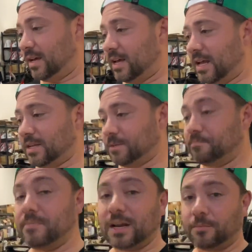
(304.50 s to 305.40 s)
as
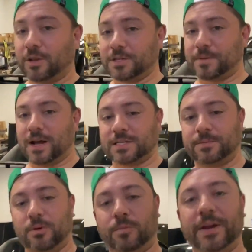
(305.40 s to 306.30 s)
minimal as
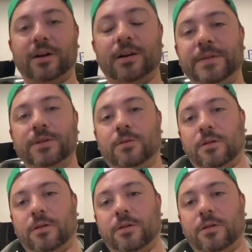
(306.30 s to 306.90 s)
possible. We are gonna be doing